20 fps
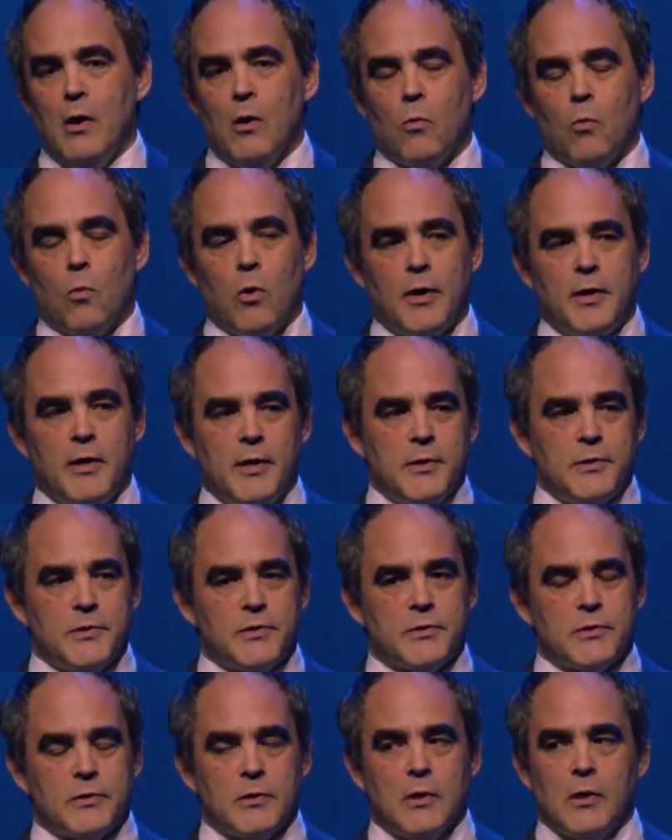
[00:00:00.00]
One
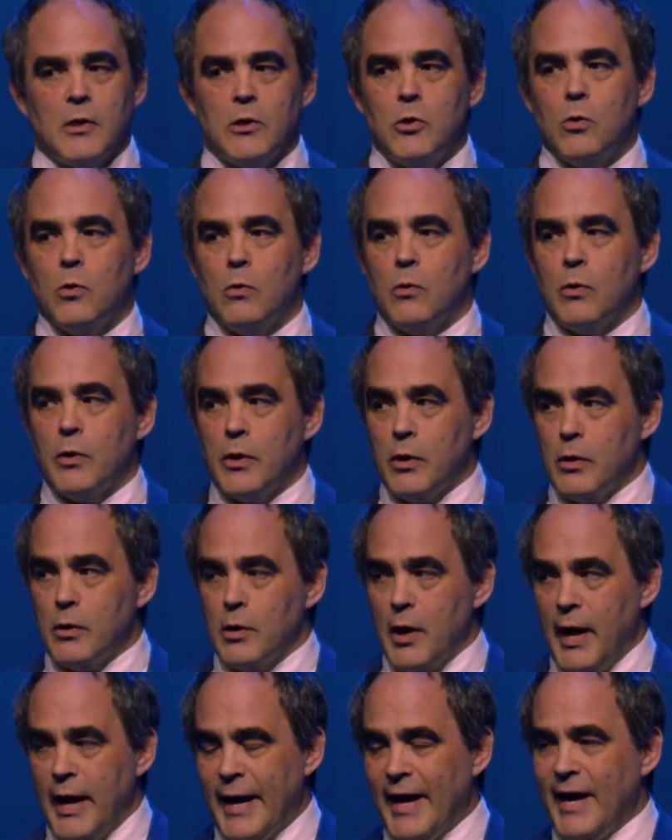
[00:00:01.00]
is you
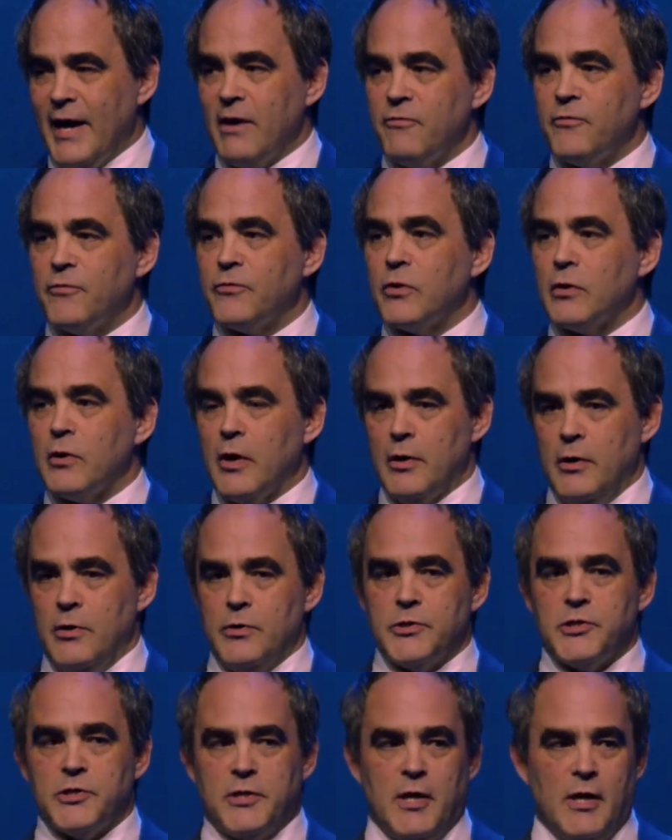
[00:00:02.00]
have to
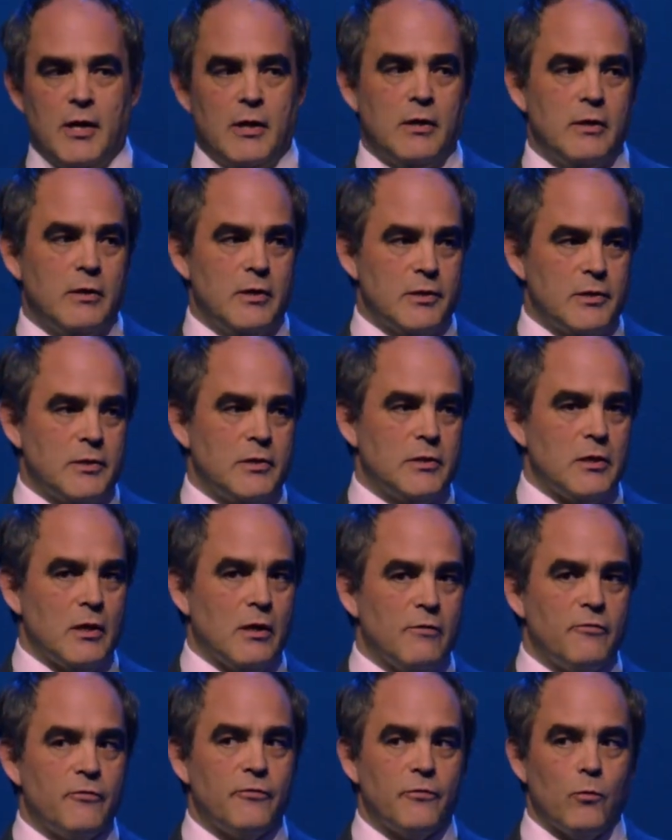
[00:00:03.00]
understand this
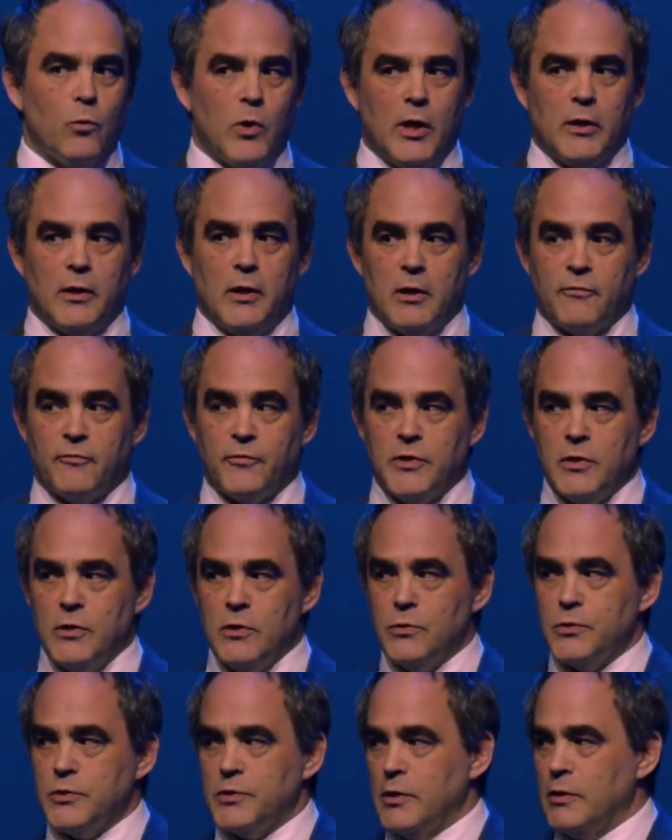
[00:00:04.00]
stuff well enough to
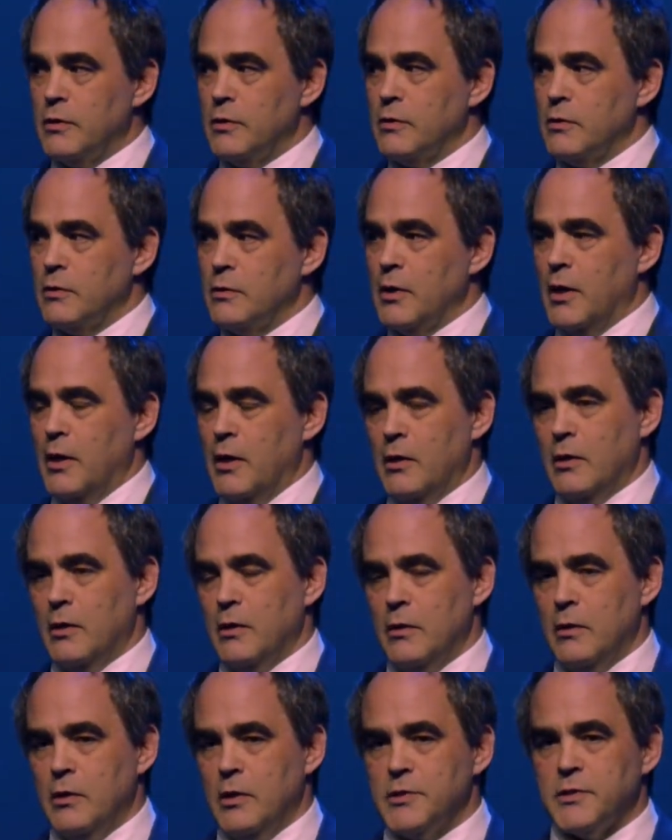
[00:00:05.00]
use it, and
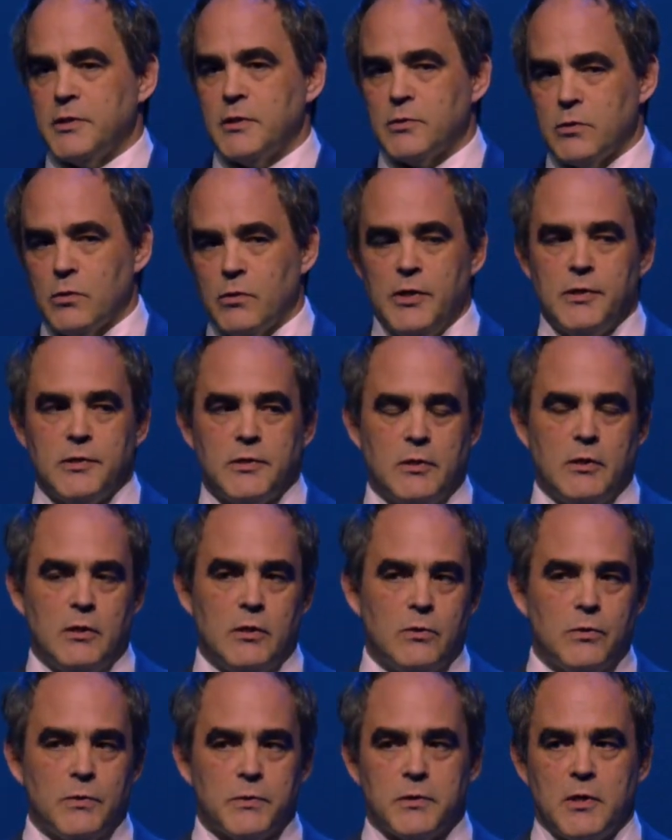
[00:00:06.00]
these things are easy to
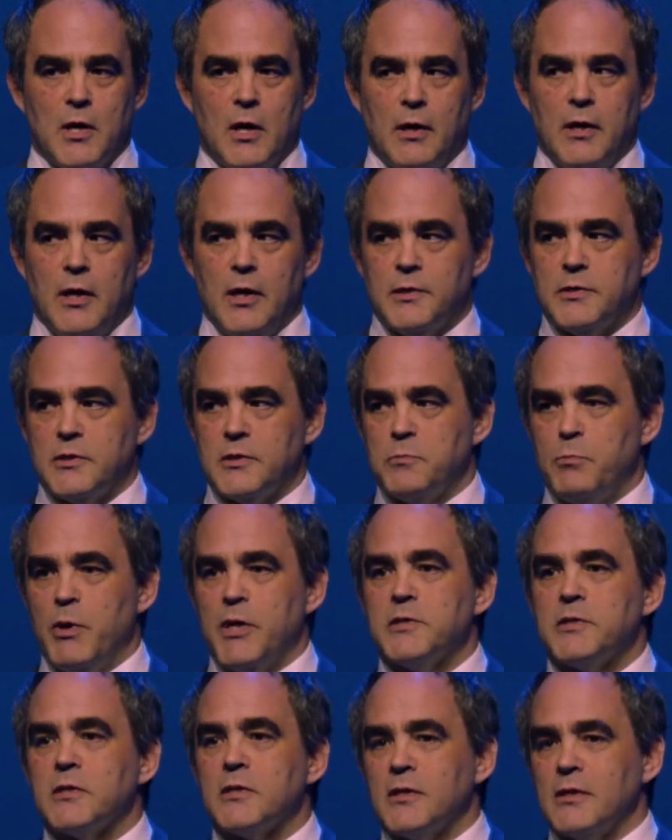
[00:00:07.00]
use nowadays. It's
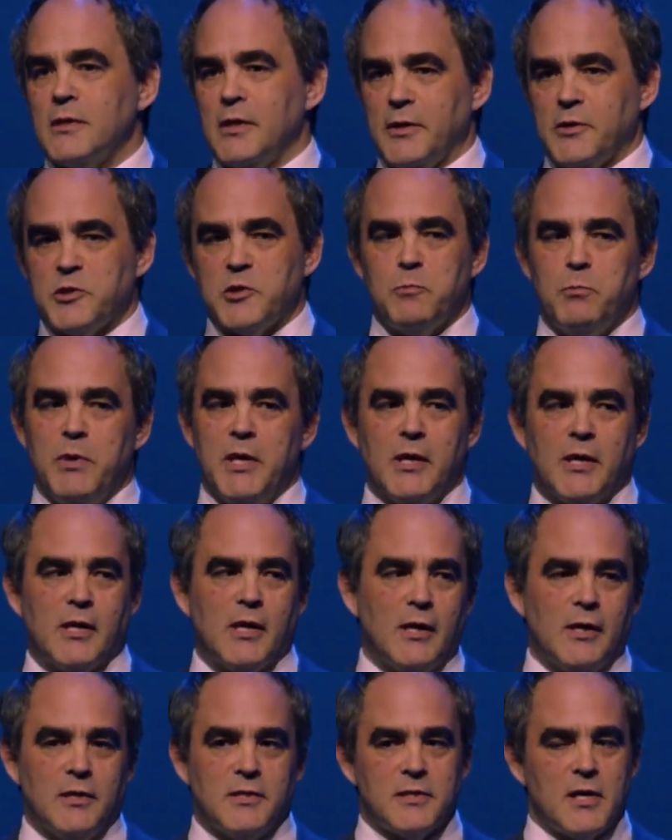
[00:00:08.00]
basically like
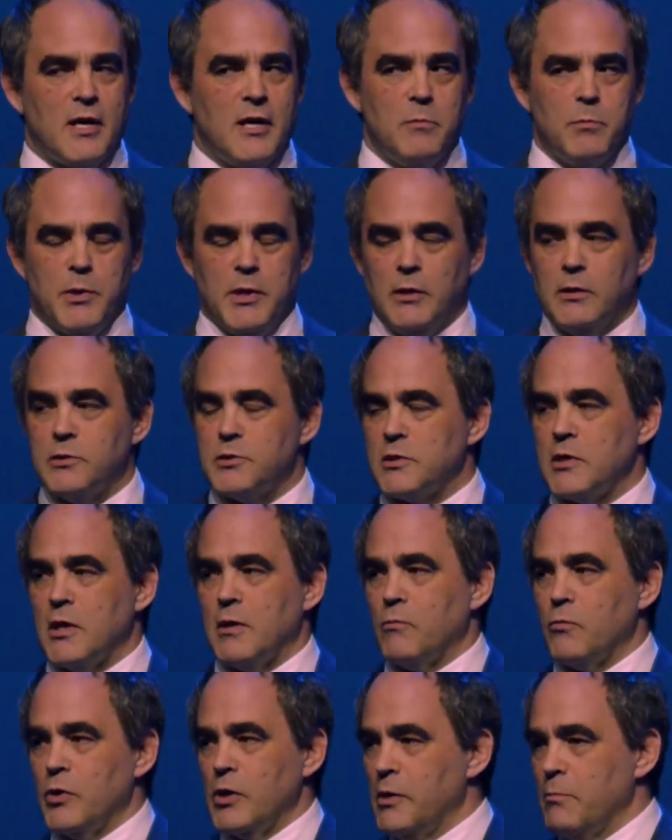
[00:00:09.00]
speaking and typing. There's not
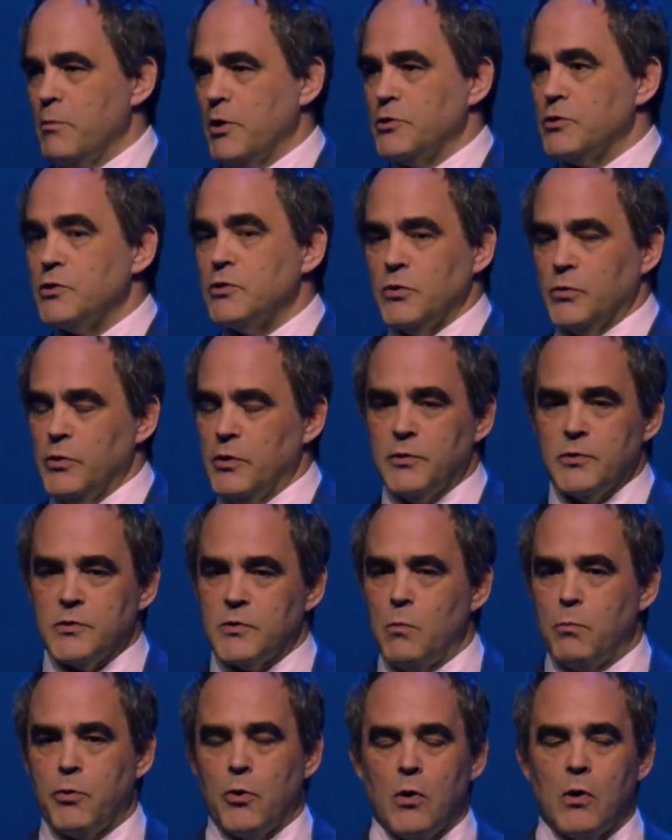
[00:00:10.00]
really much to it. There's
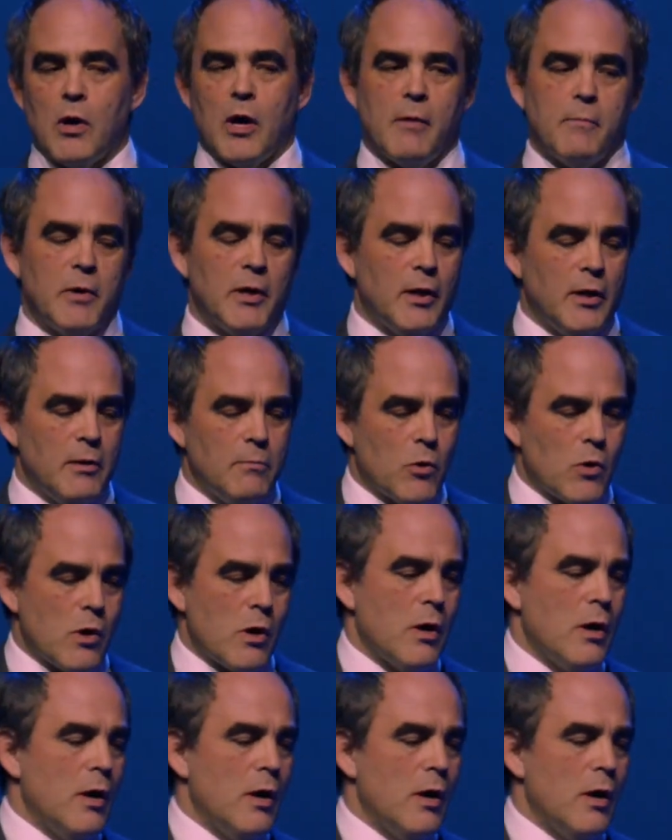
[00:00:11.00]
no programming anymore.